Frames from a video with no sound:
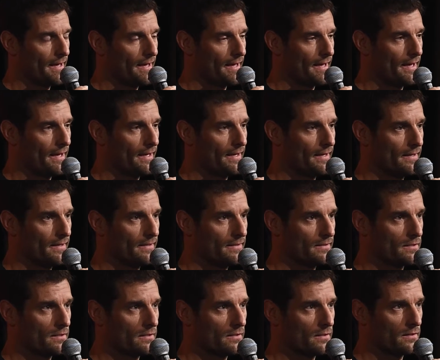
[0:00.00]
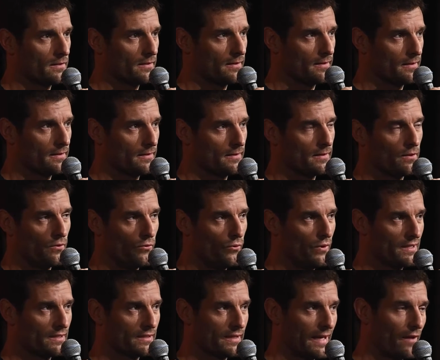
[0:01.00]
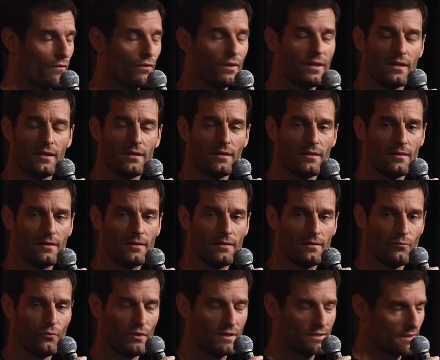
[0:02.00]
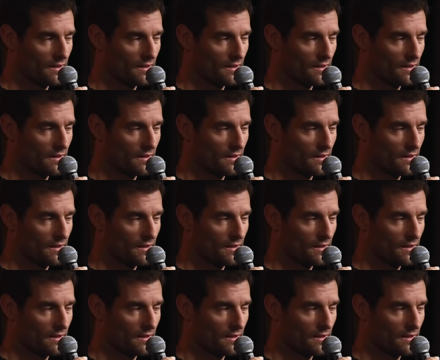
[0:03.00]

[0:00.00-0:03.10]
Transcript: and risk everything. Risk